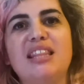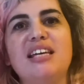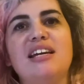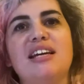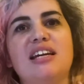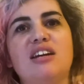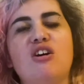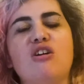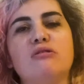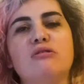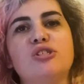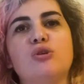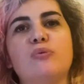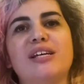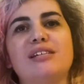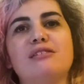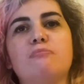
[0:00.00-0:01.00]
they can
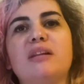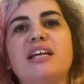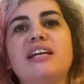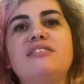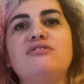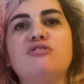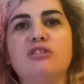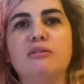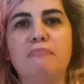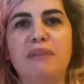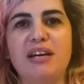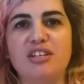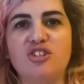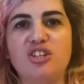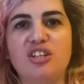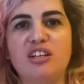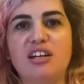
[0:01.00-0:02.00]
also explain to the patient